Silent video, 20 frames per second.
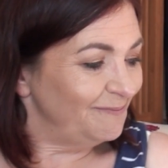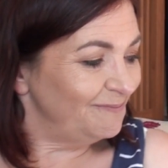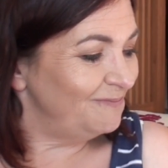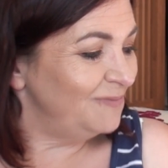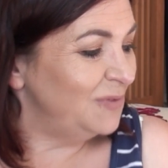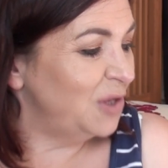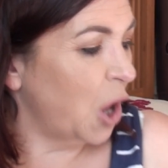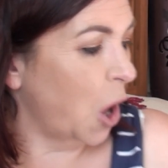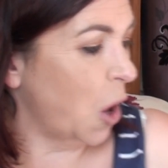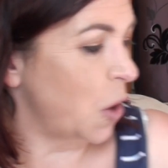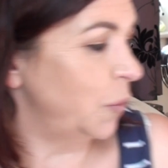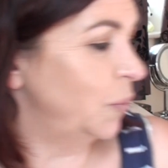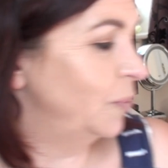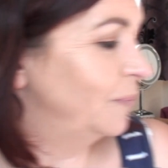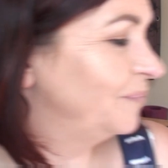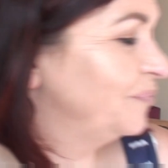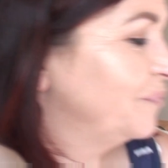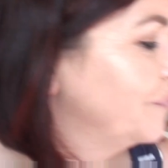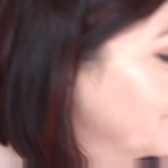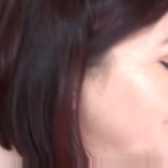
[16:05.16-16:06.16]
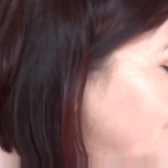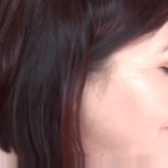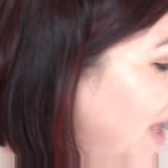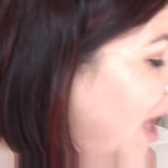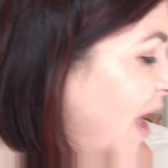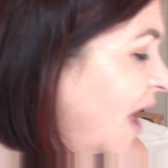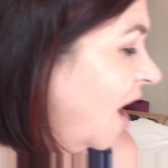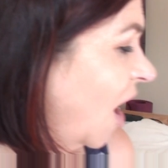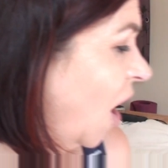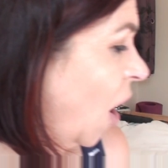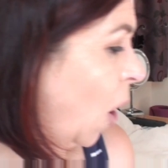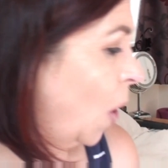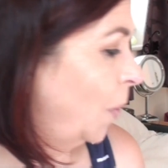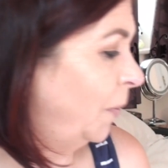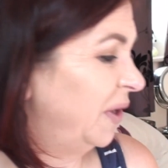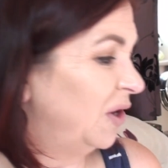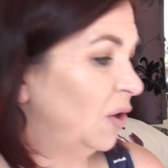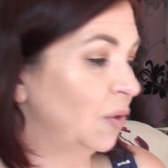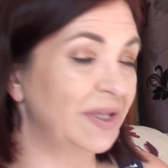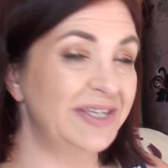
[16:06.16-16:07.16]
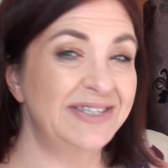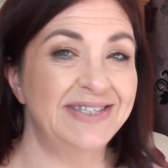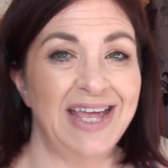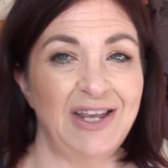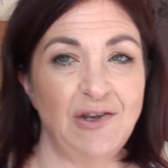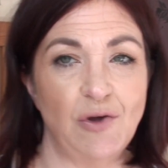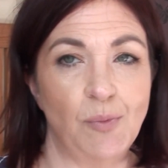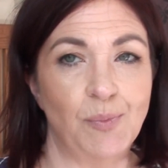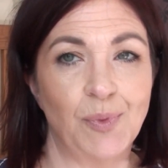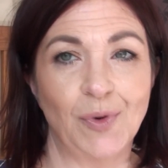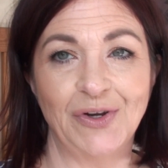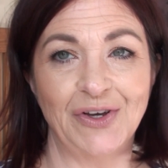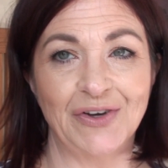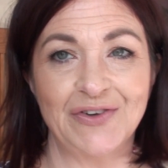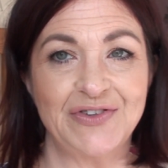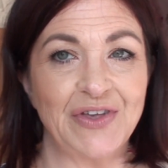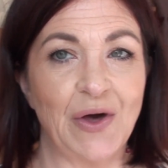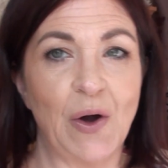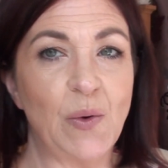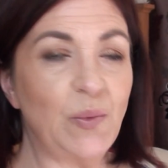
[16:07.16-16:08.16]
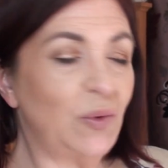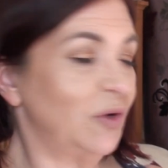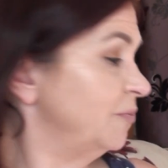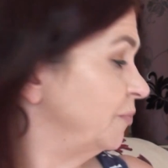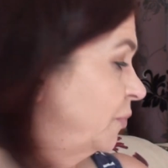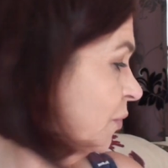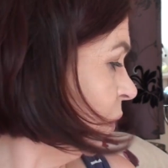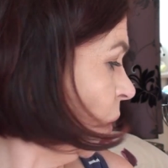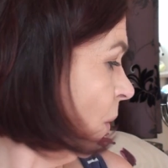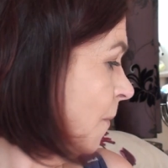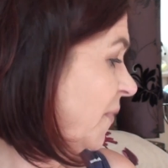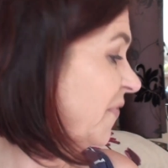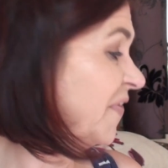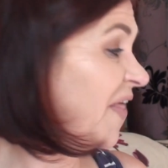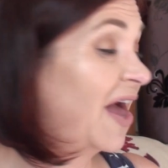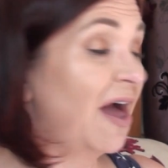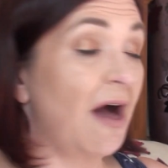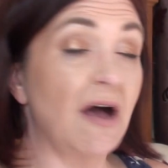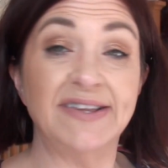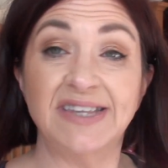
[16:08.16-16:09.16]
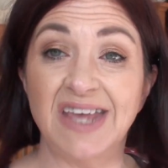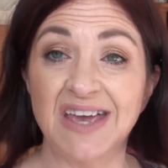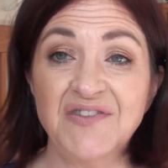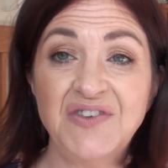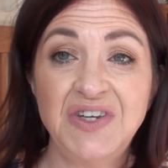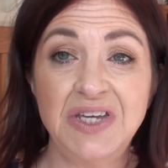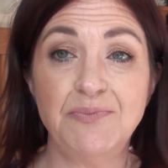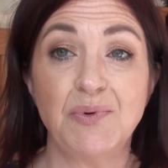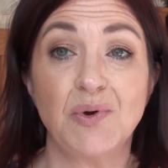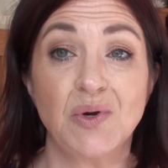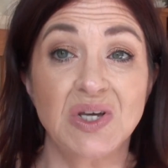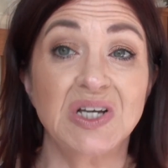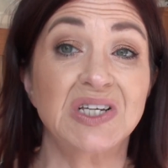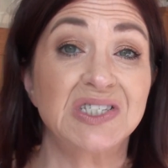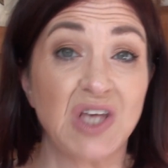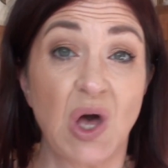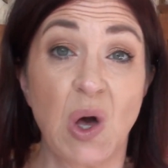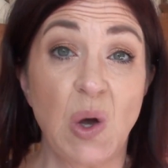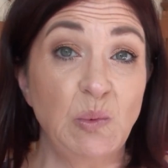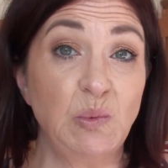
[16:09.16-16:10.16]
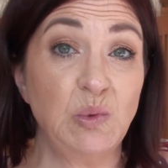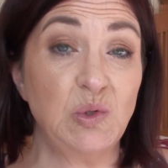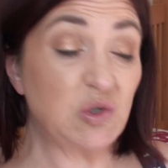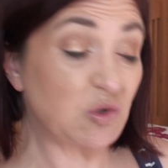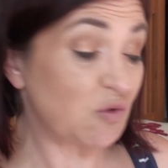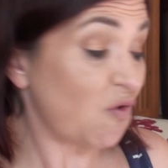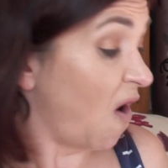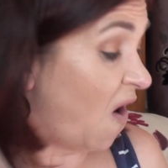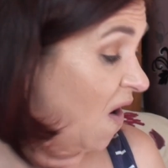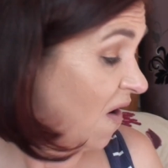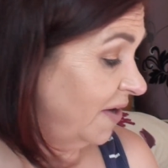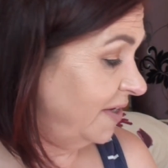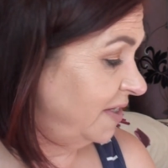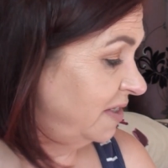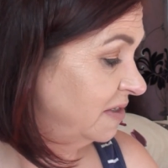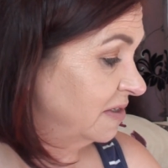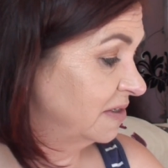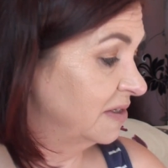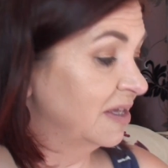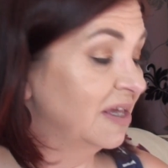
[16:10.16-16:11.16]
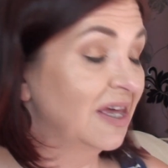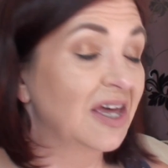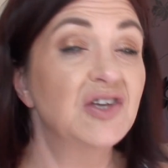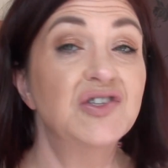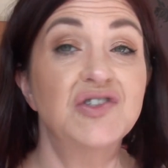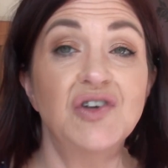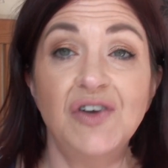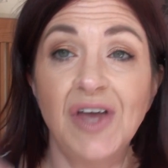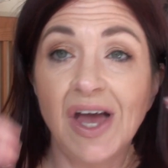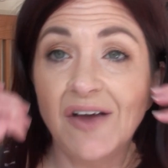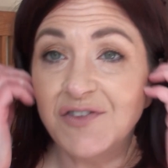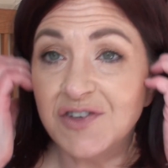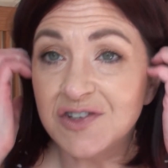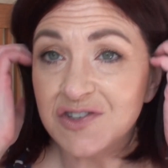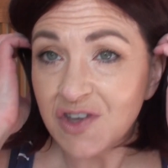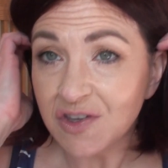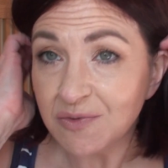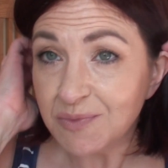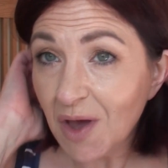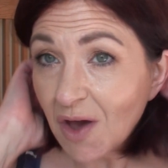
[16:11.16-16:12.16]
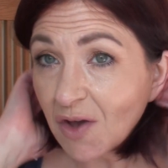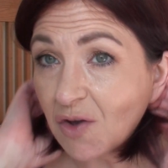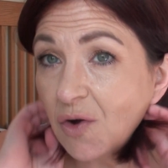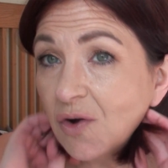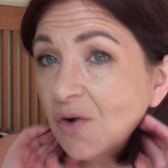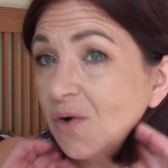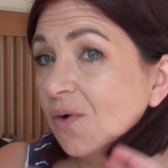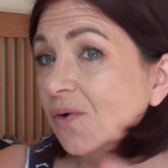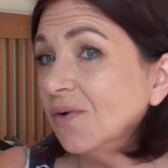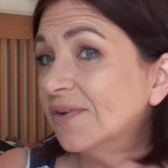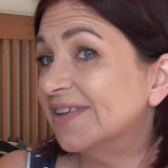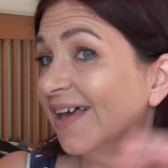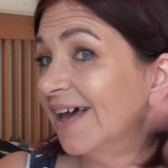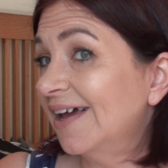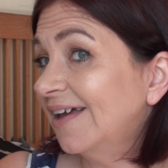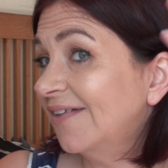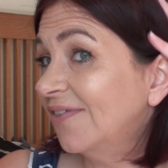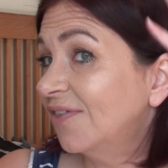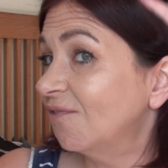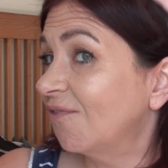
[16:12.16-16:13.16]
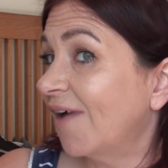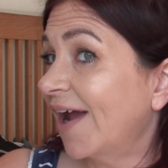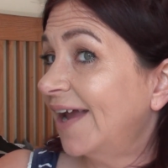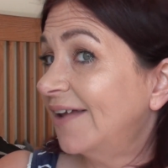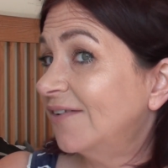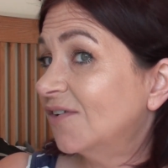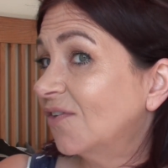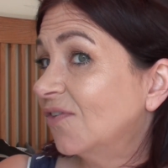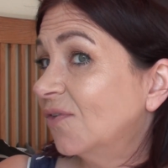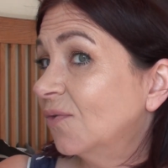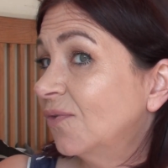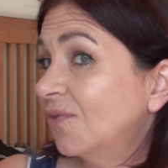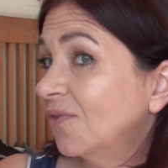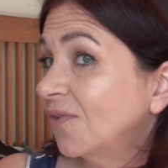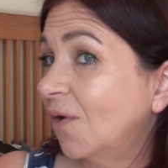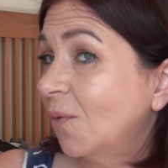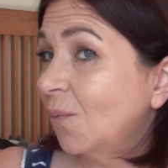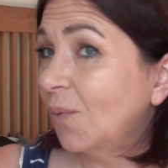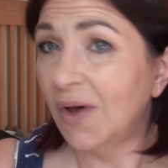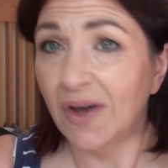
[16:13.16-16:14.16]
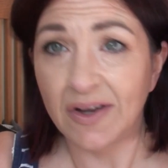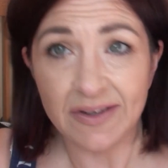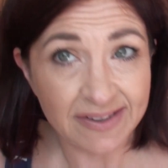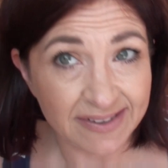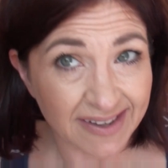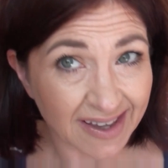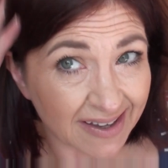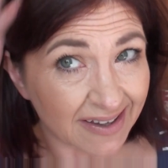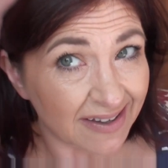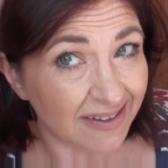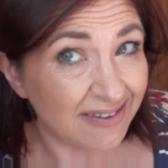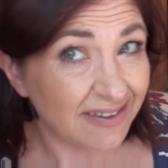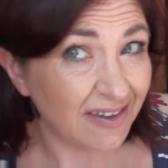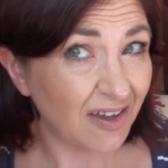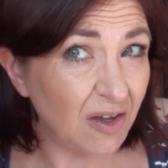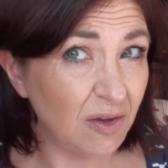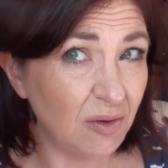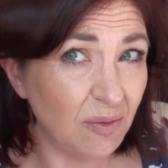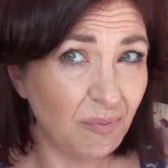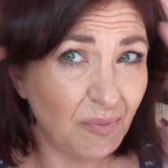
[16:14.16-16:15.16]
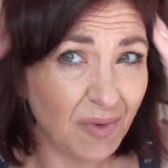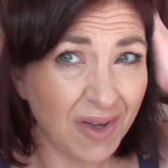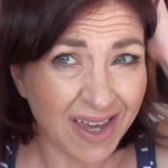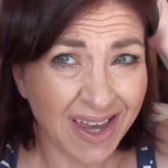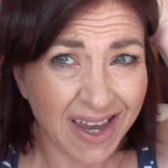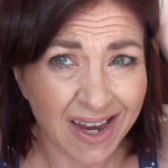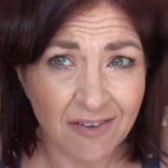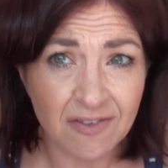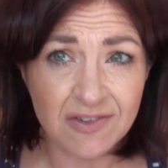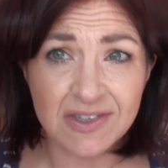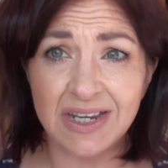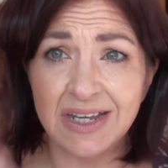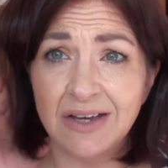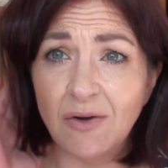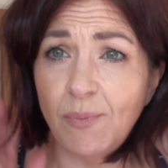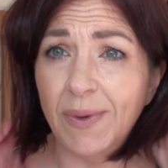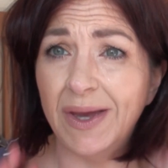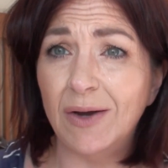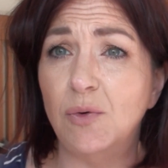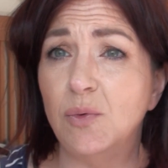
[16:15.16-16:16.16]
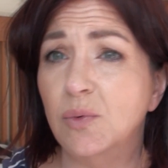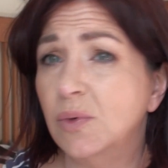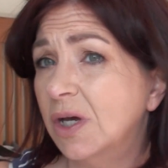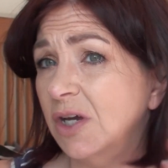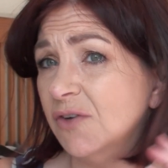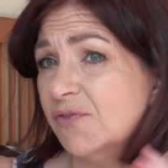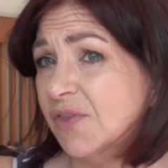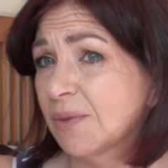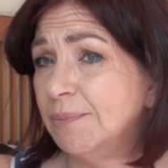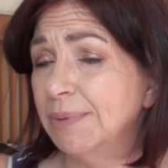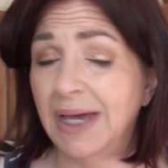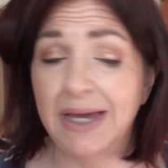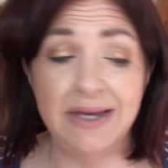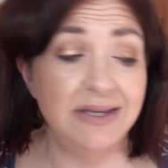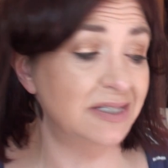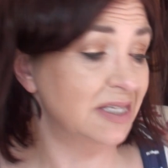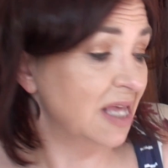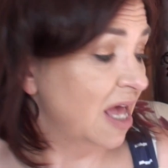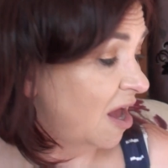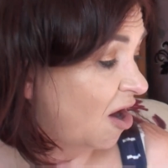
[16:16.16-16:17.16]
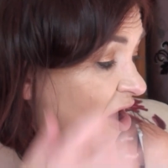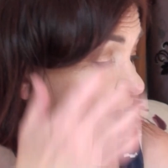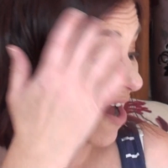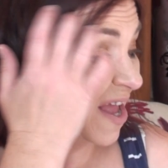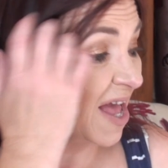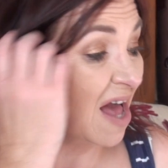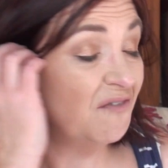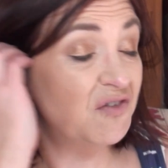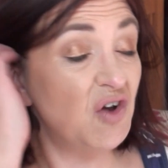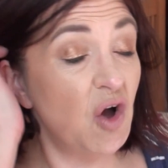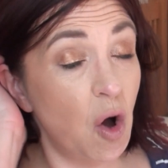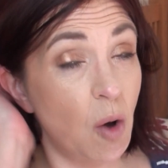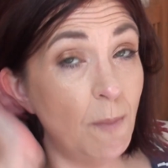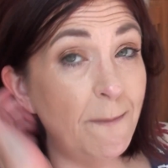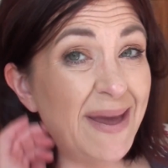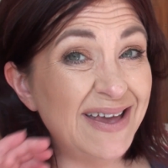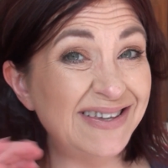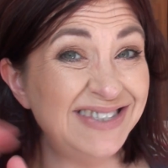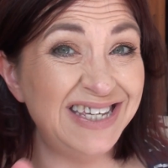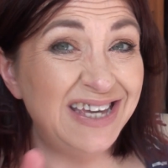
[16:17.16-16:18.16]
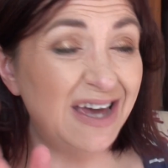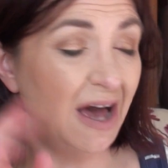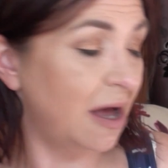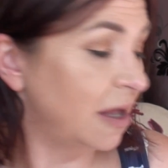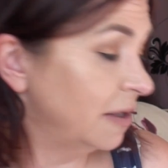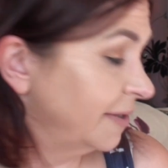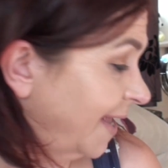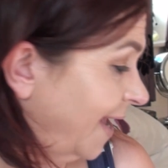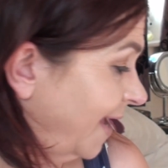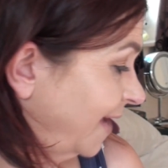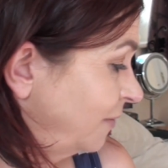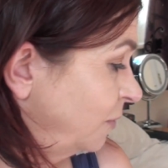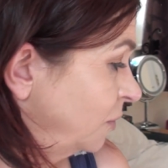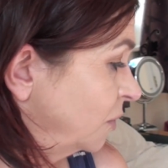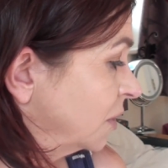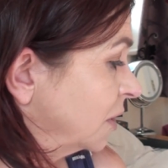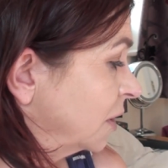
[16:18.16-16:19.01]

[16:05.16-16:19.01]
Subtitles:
No. I'll be honest, they're not products that I would have bought. But they are definitely products that I will try. Sorry, you have to excuse me. I got caught out in the rain at work today. So my hair is a little bit all over the place. I have got a messy cut now.